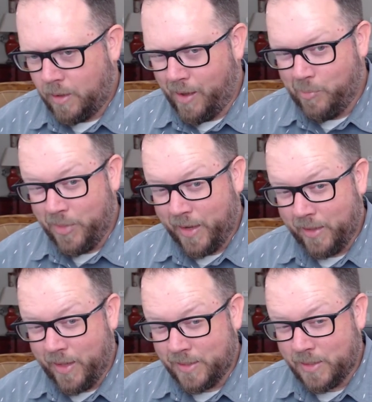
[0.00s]
I'm thinking
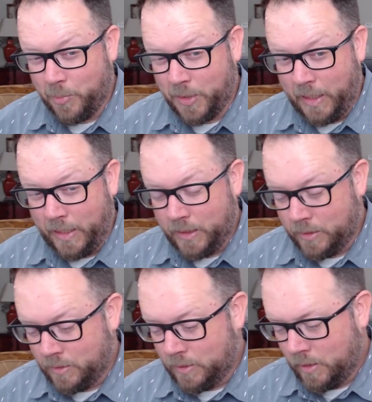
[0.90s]
that's the play.
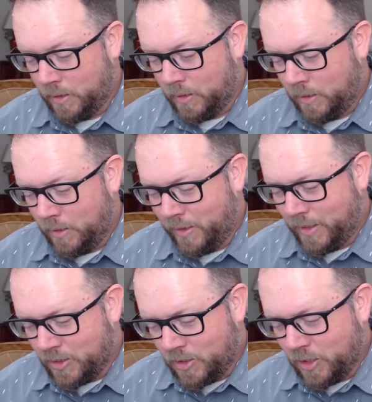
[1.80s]

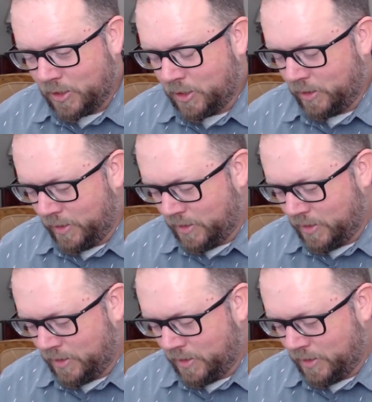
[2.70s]
It's such a, this